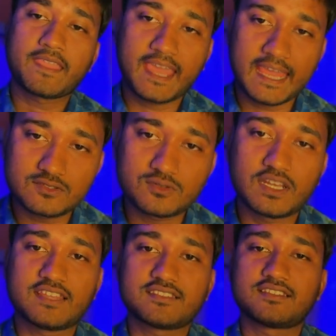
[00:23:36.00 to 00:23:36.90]
as well
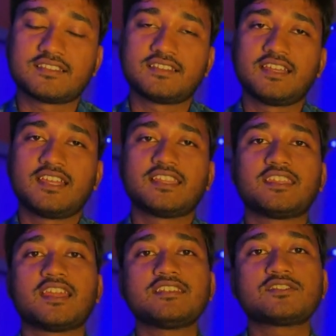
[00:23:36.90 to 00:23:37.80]
as
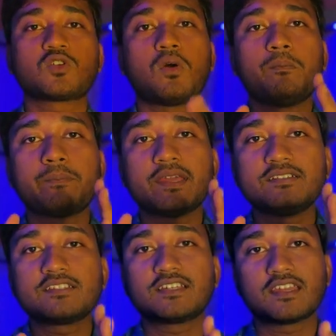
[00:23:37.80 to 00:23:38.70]
there is
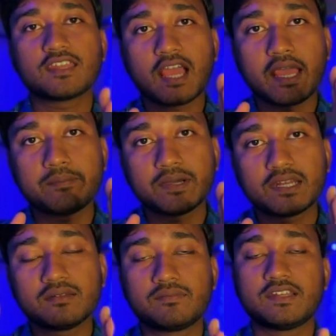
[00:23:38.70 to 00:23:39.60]
compensatory
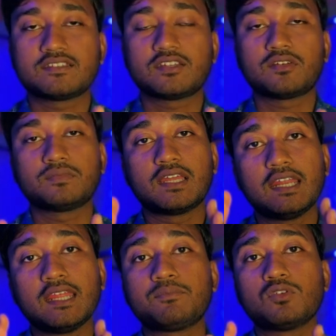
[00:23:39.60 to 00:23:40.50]
hyperinflation of the
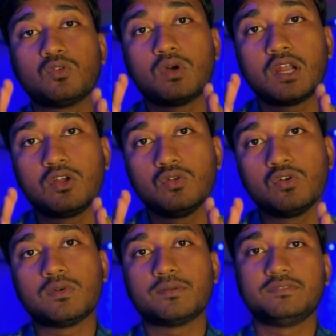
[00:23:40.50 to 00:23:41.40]
left lower
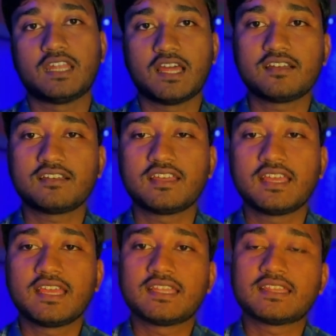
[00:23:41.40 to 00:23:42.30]
lobe of the lung
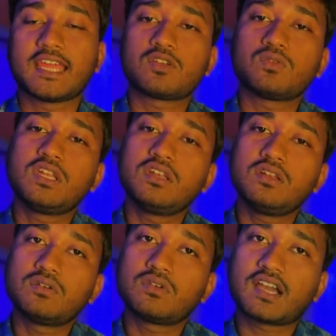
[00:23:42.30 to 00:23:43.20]
that will
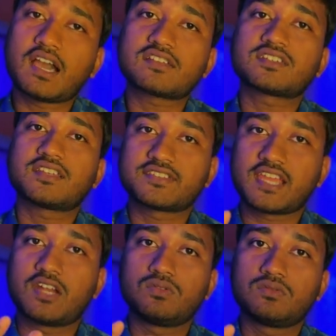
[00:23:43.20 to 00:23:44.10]
cast a
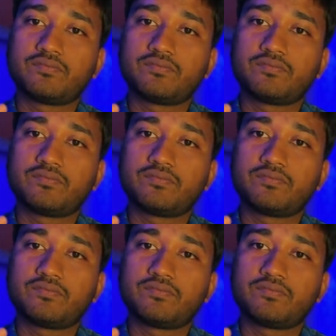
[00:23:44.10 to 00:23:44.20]
shadow,